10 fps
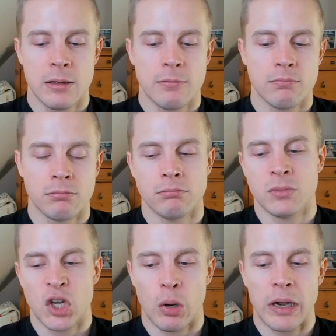mm,
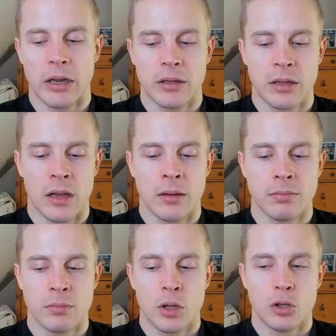generally not uh,
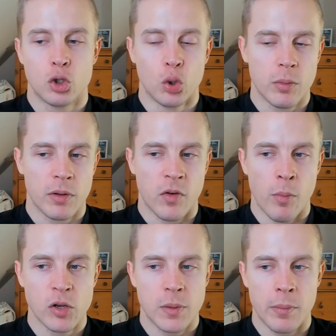suitable for
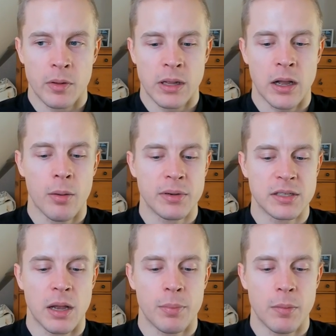most people. Like, obviously,
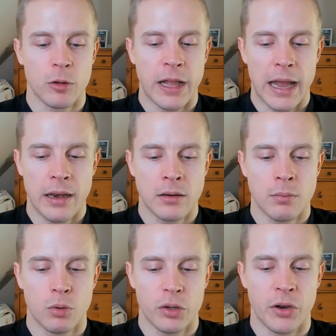some people can
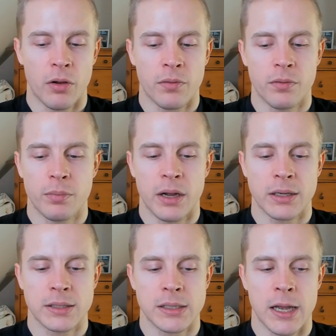pull it off,
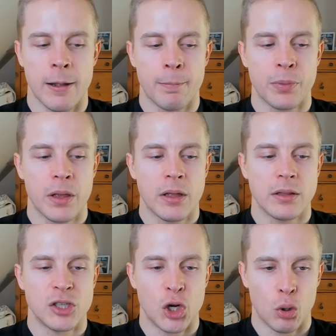but um, the
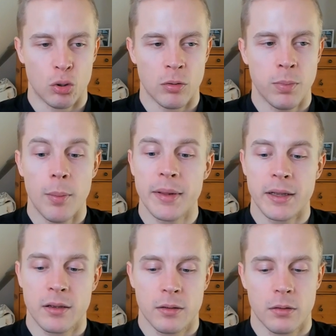general
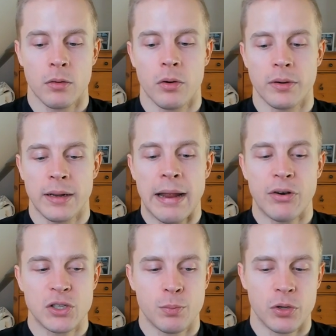public or the
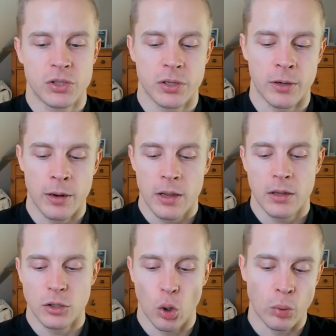average person
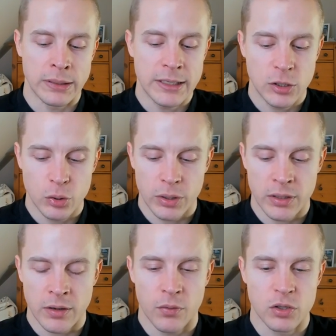don't need to do it in
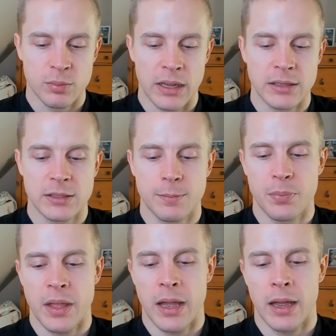the first place.
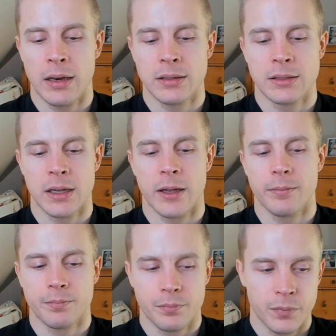And
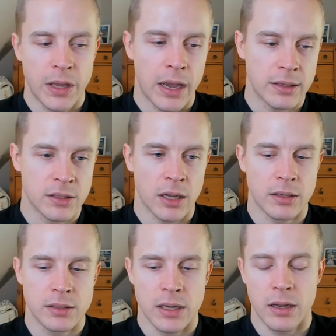um, yeah, it's
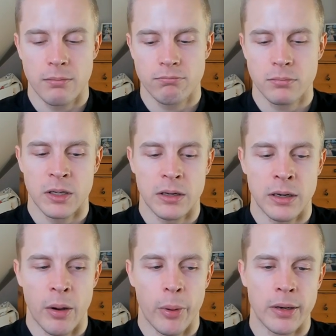not uh,
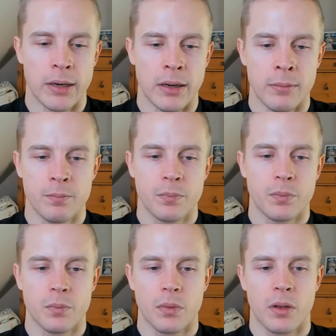inherently
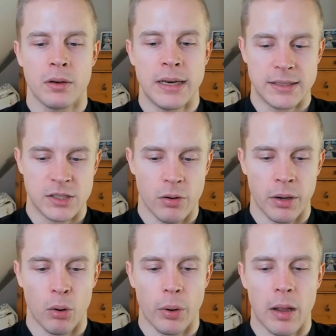necessary
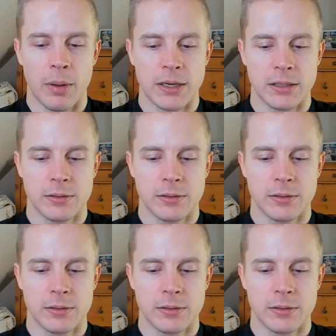or recommended.